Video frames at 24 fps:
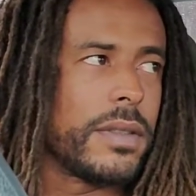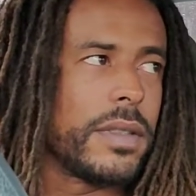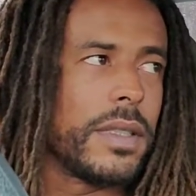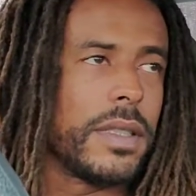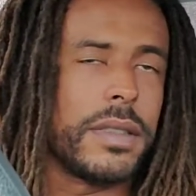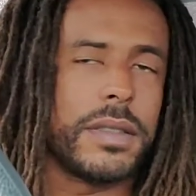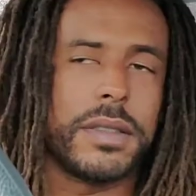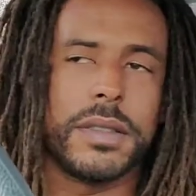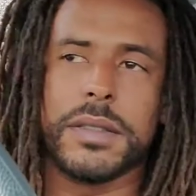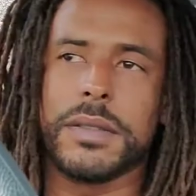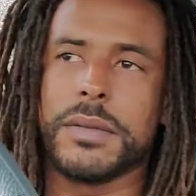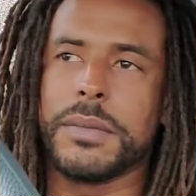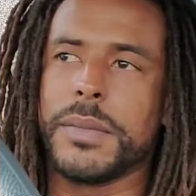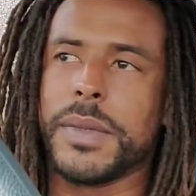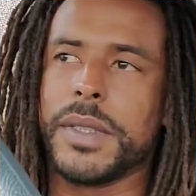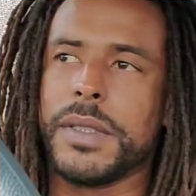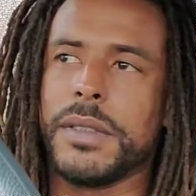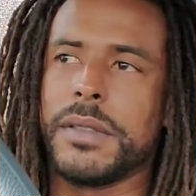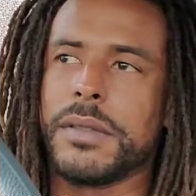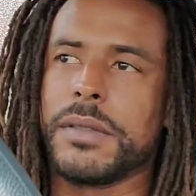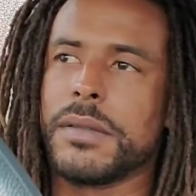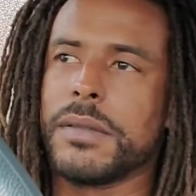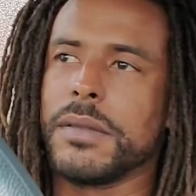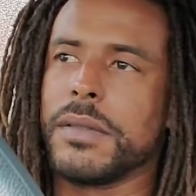that's just
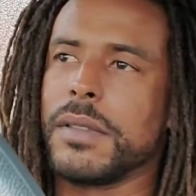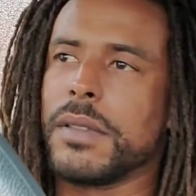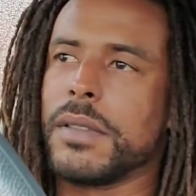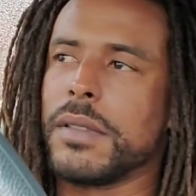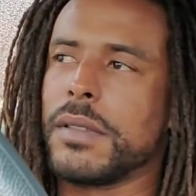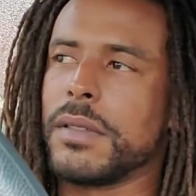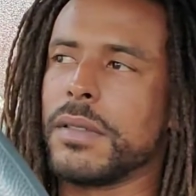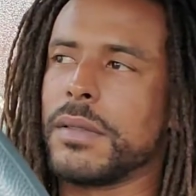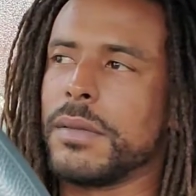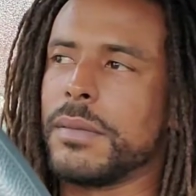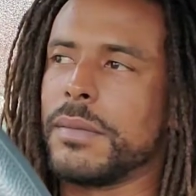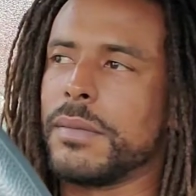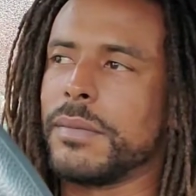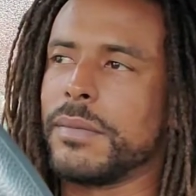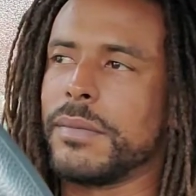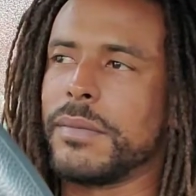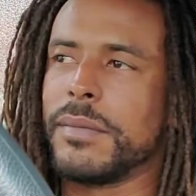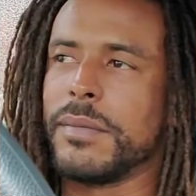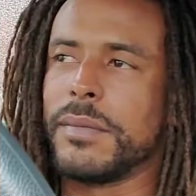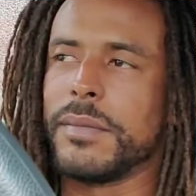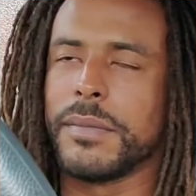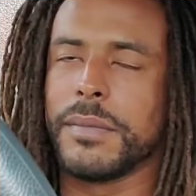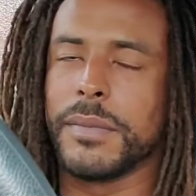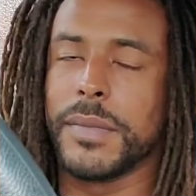me. Um,
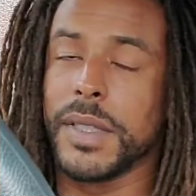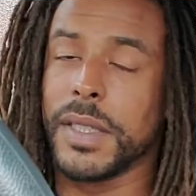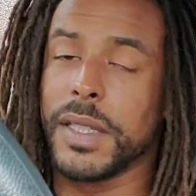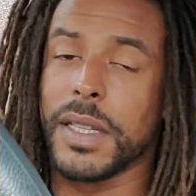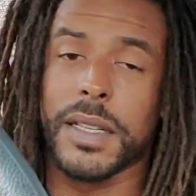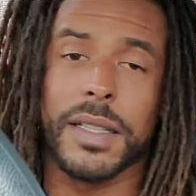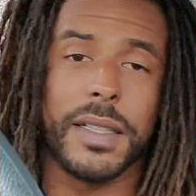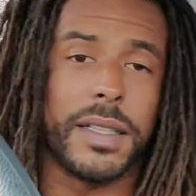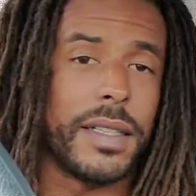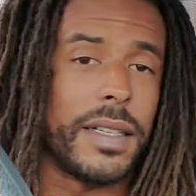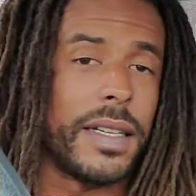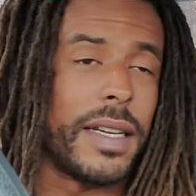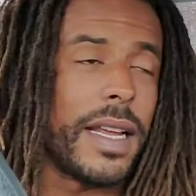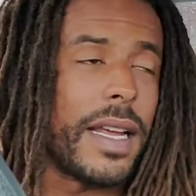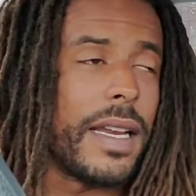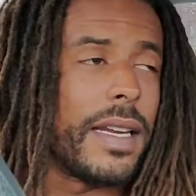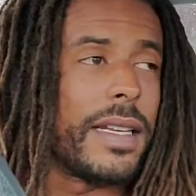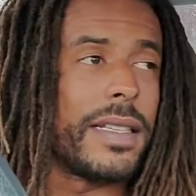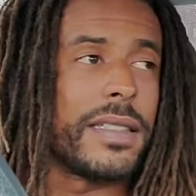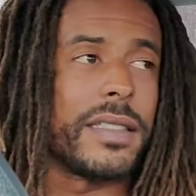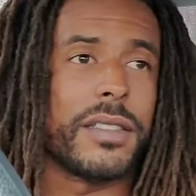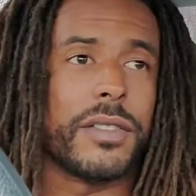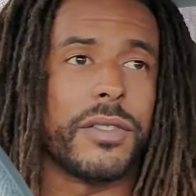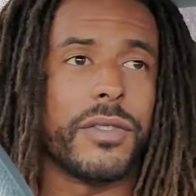but other than that,
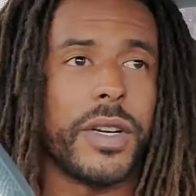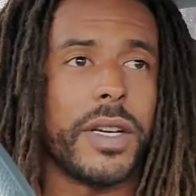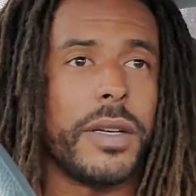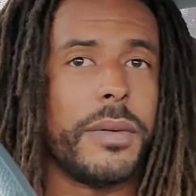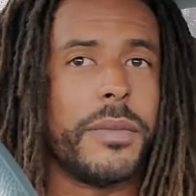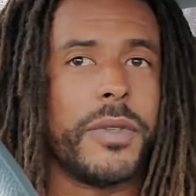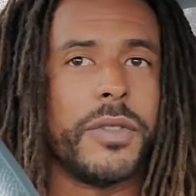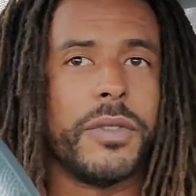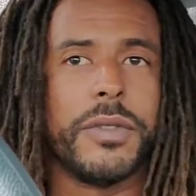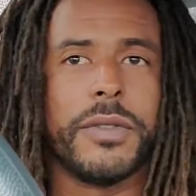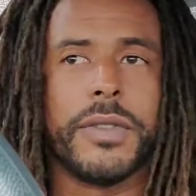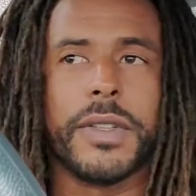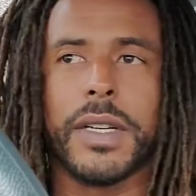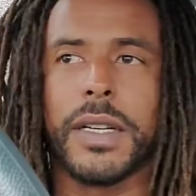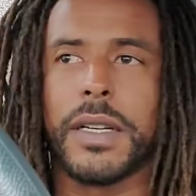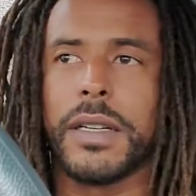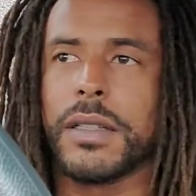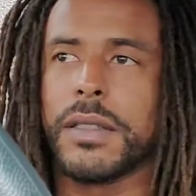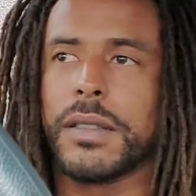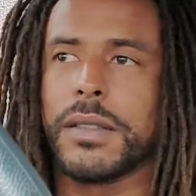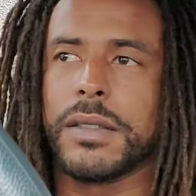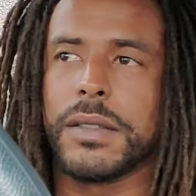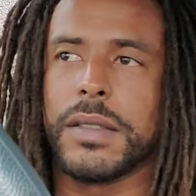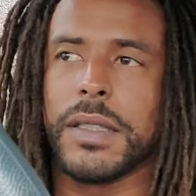that's a great movie. I
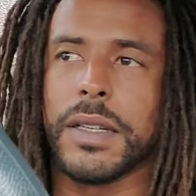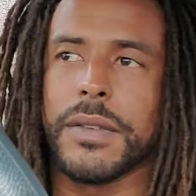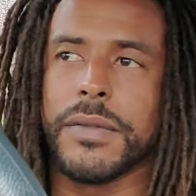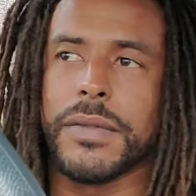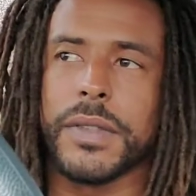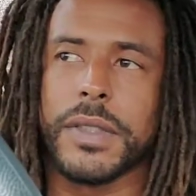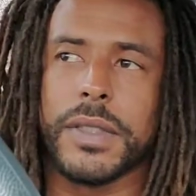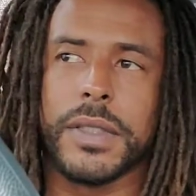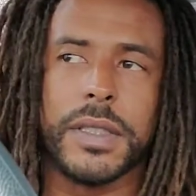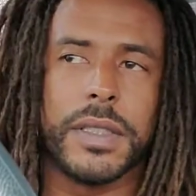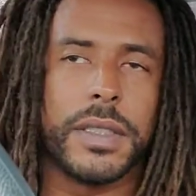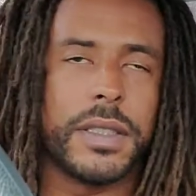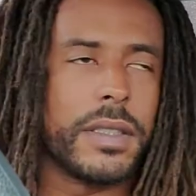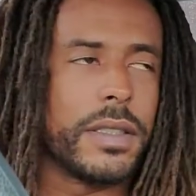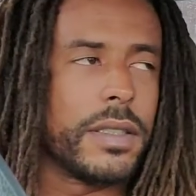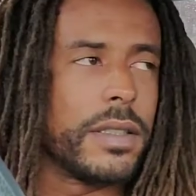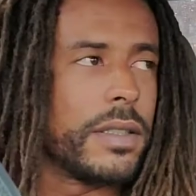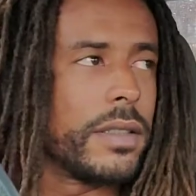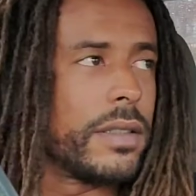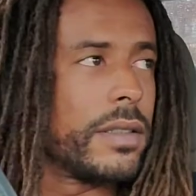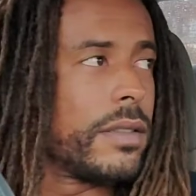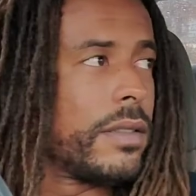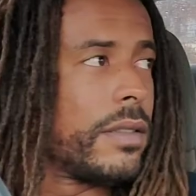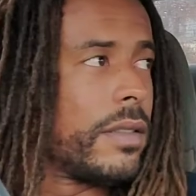definitely,
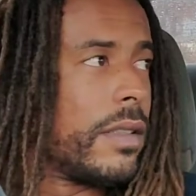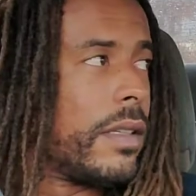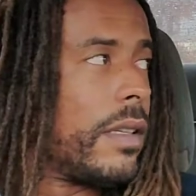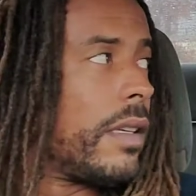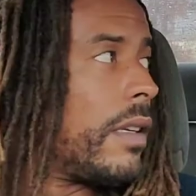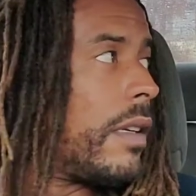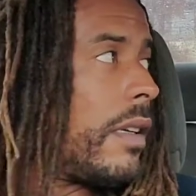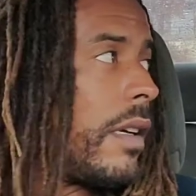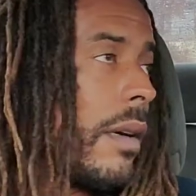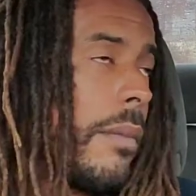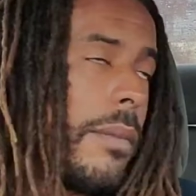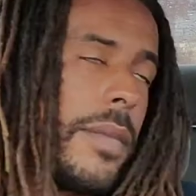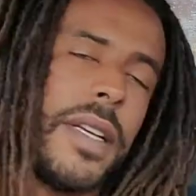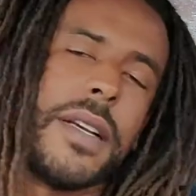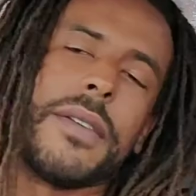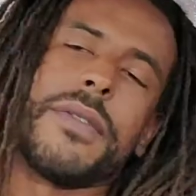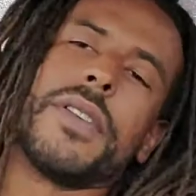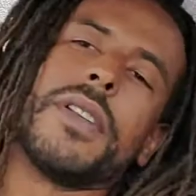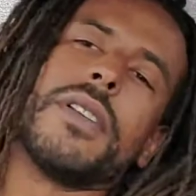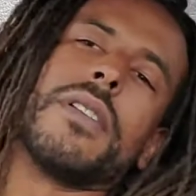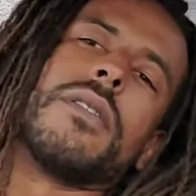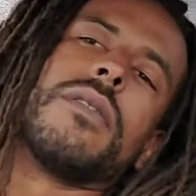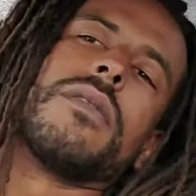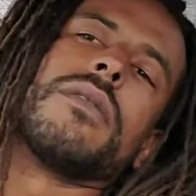uh, I'm
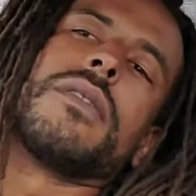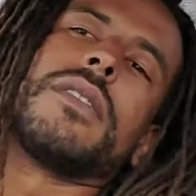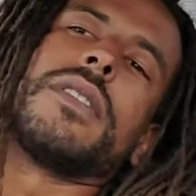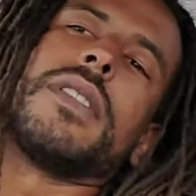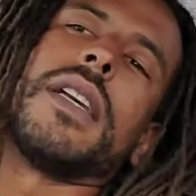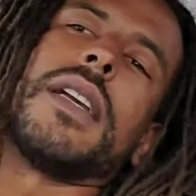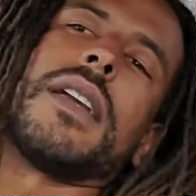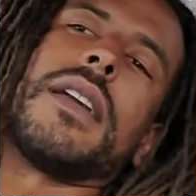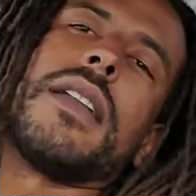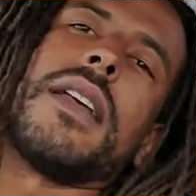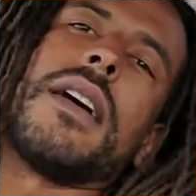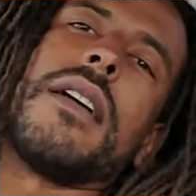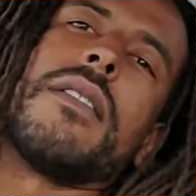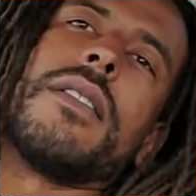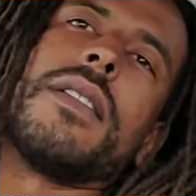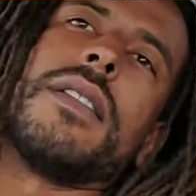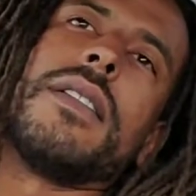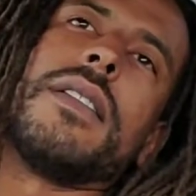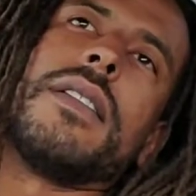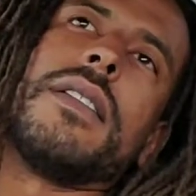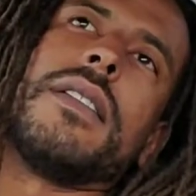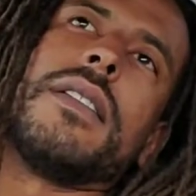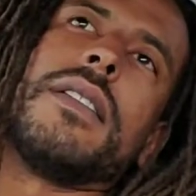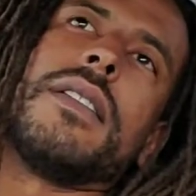definitely gonna check it out
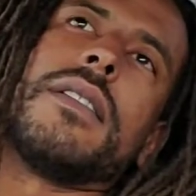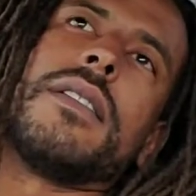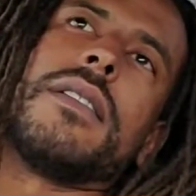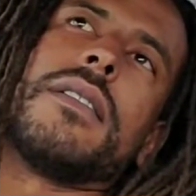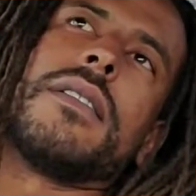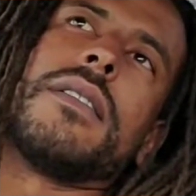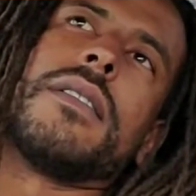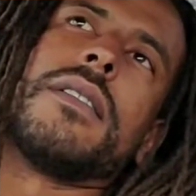again.